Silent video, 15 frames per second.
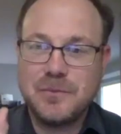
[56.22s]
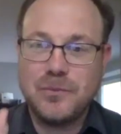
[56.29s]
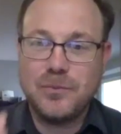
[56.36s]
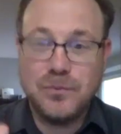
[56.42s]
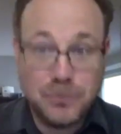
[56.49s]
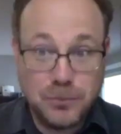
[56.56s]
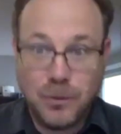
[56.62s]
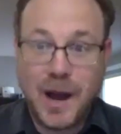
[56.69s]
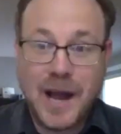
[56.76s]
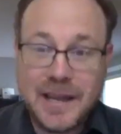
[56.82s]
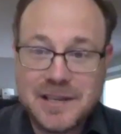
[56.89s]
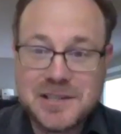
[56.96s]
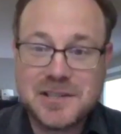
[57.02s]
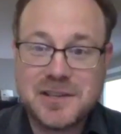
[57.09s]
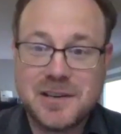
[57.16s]
Why
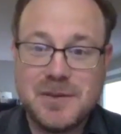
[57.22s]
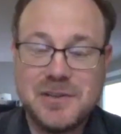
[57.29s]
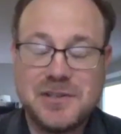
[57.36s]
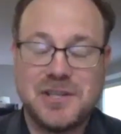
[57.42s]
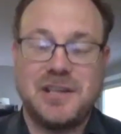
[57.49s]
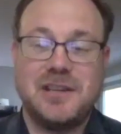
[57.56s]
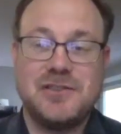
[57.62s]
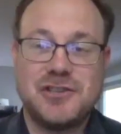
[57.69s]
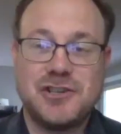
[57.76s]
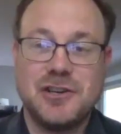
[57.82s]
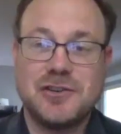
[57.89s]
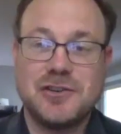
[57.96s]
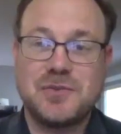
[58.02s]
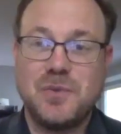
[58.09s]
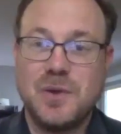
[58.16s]
is there music in
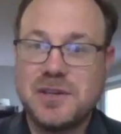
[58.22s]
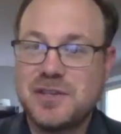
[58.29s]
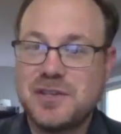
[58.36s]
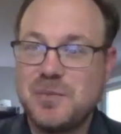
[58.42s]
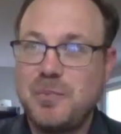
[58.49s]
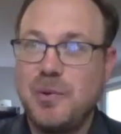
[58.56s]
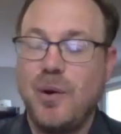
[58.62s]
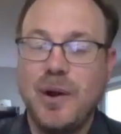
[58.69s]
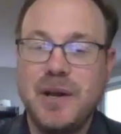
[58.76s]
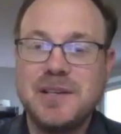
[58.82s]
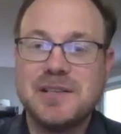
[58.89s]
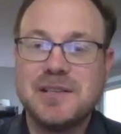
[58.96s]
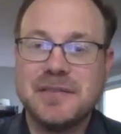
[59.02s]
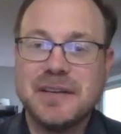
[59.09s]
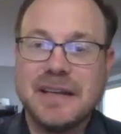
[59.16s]
church? What's the point
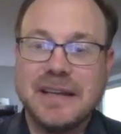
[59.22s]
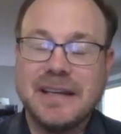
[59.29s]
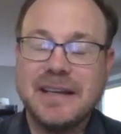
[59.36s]
of it?